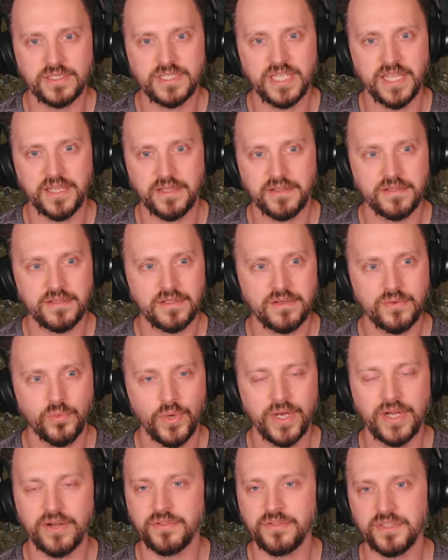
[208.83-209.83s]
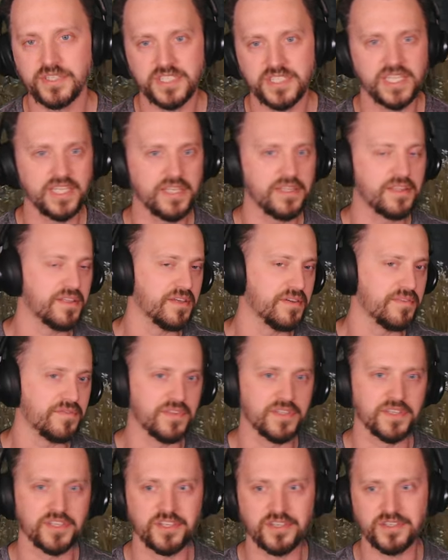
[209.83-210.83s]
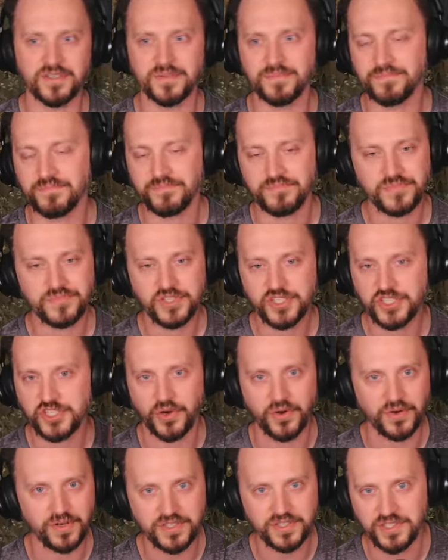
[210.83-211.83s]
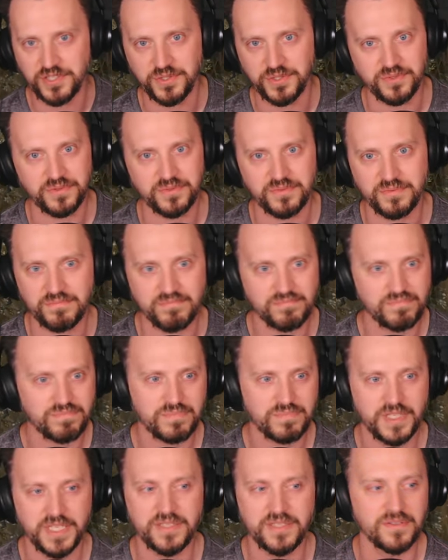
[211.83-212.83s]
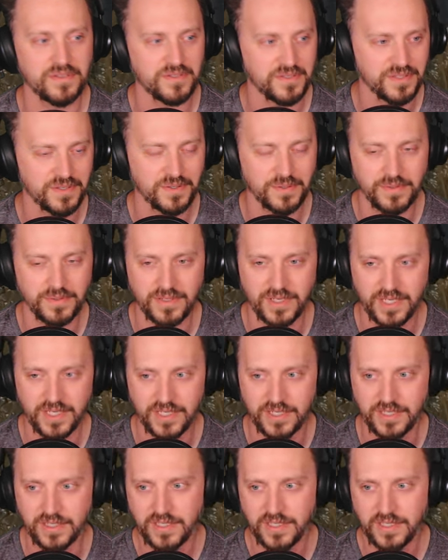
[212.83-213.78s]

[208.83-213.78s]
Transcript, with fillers: take where the teeth of the sharks you killed or uh,